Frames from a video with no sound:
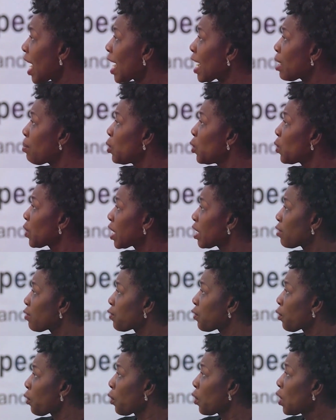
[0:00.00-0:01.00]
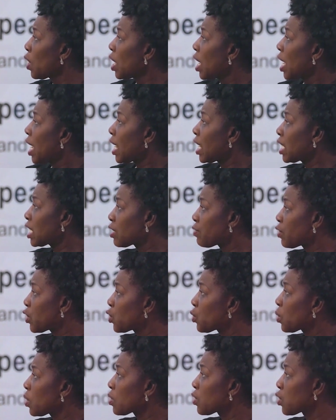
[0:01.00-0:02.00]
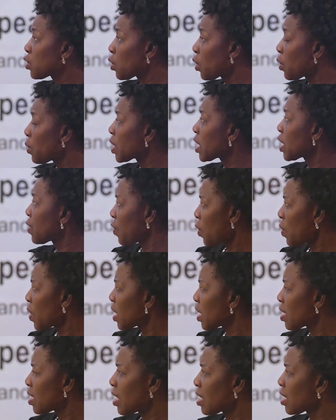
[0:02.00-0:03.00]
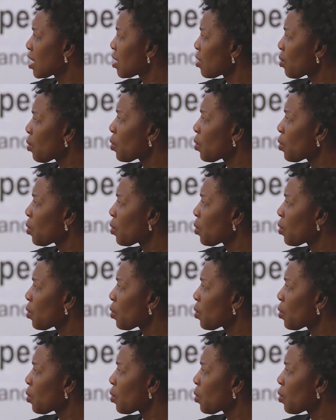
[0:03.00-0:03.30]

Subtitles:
I am looking for individual stories, for instance.